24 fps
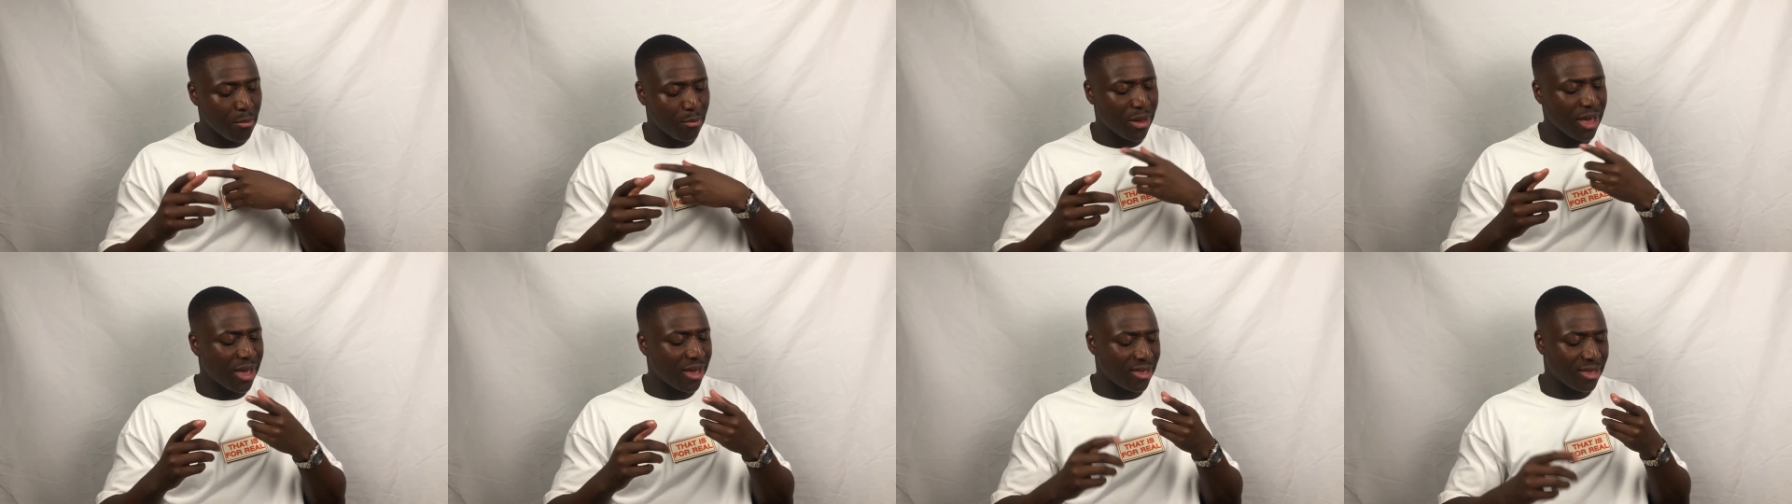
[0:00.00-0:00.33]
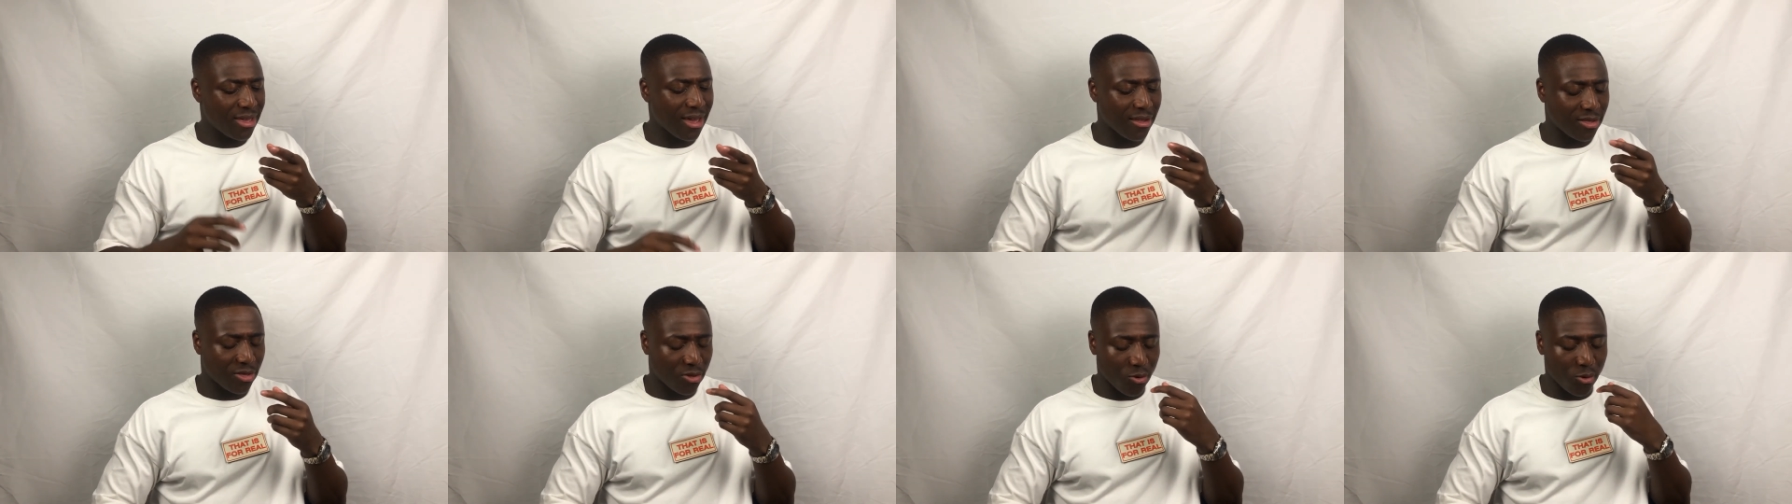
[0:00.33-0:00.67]
Better
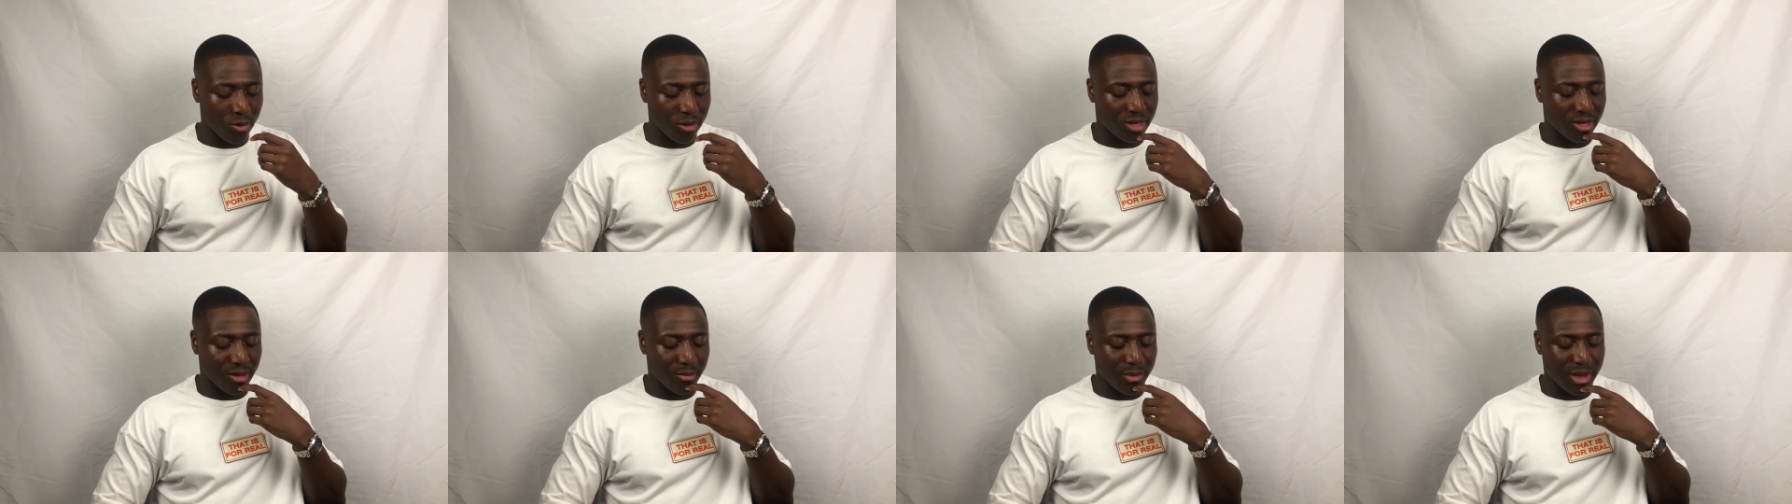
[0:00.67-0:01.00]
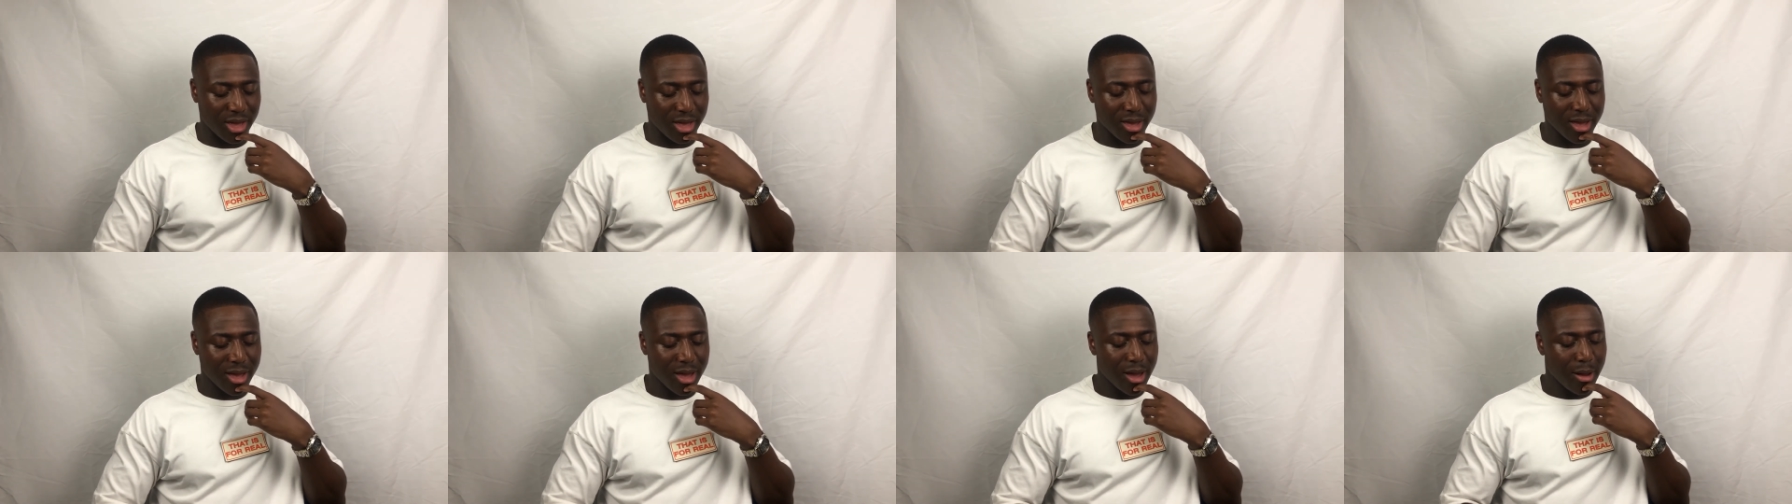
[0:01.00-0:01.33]
yet, talk to
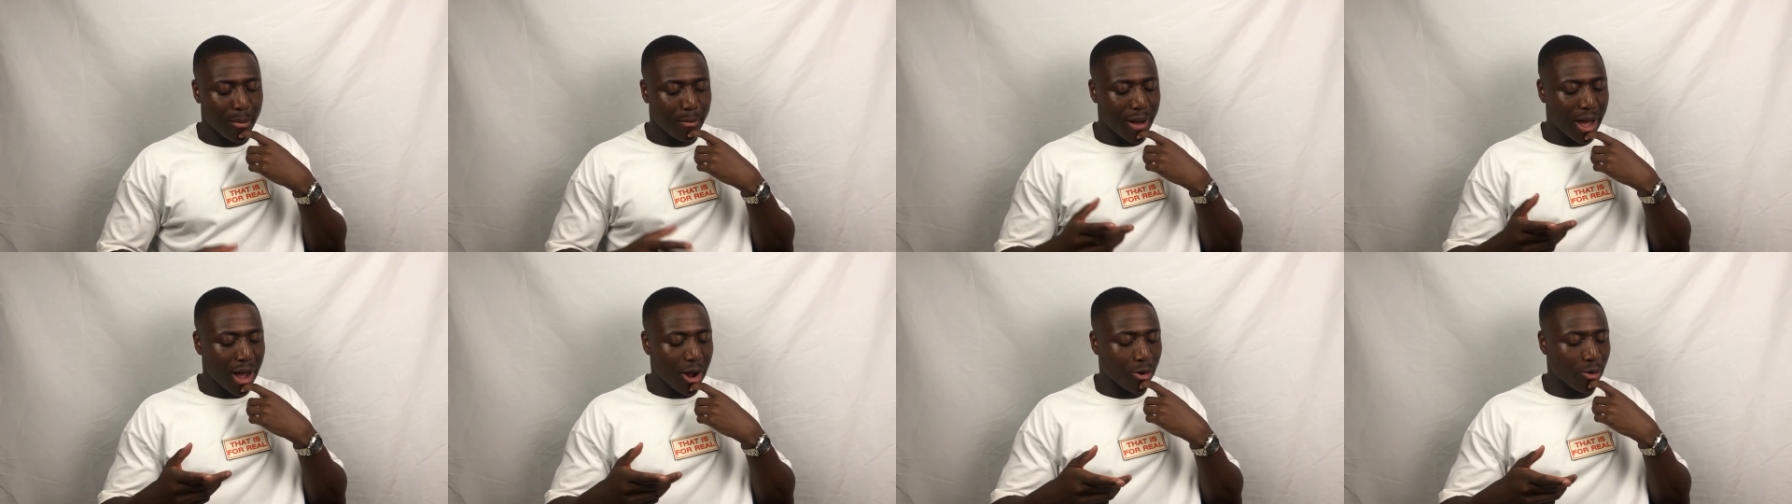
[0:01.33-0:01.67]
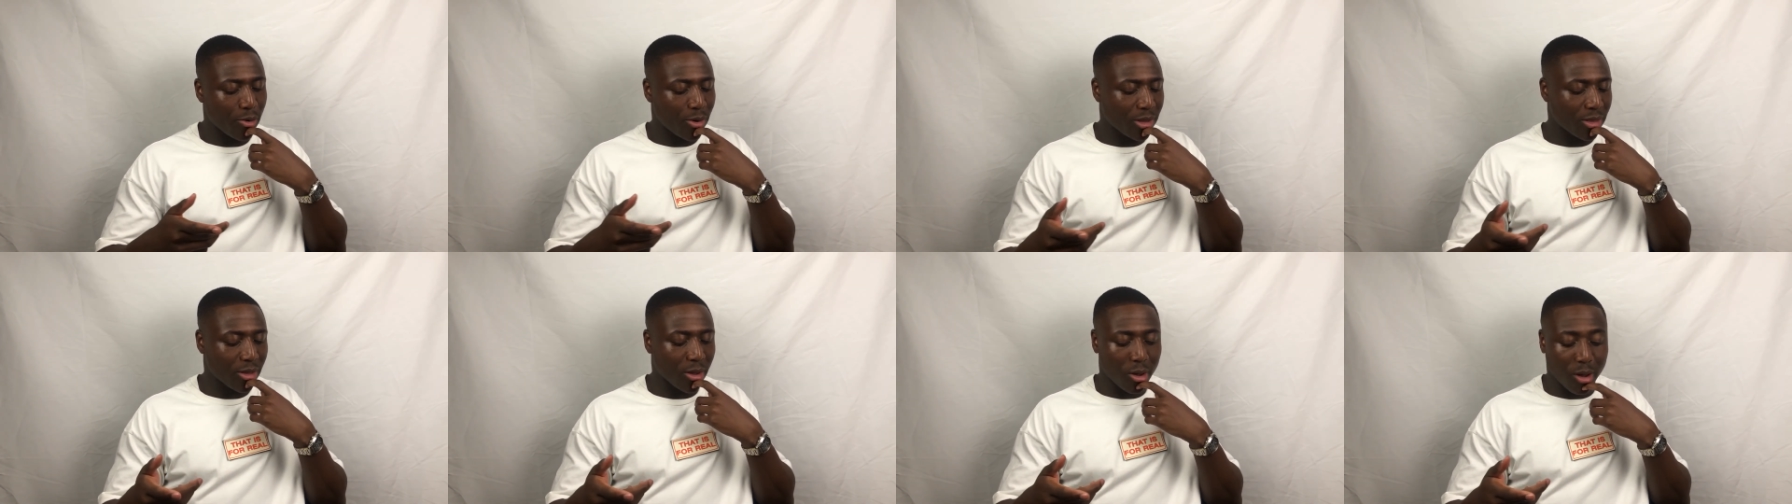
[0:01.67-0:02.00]
me.
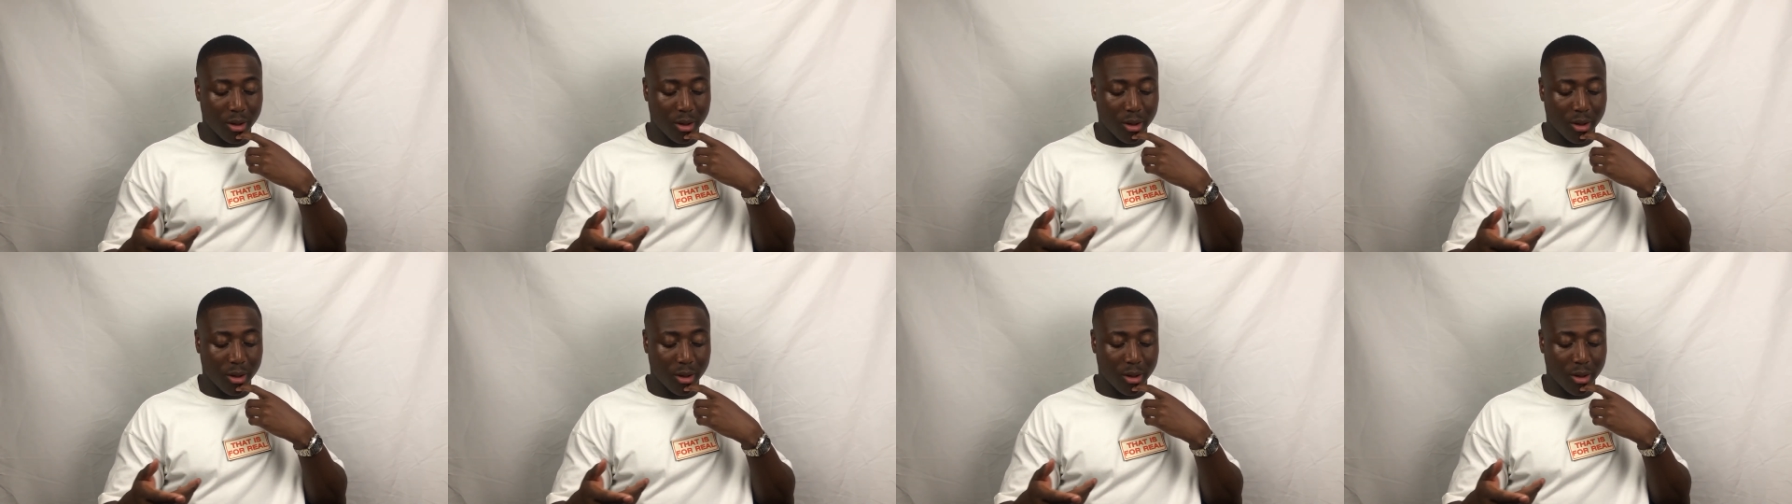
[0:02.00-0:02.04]
Power in the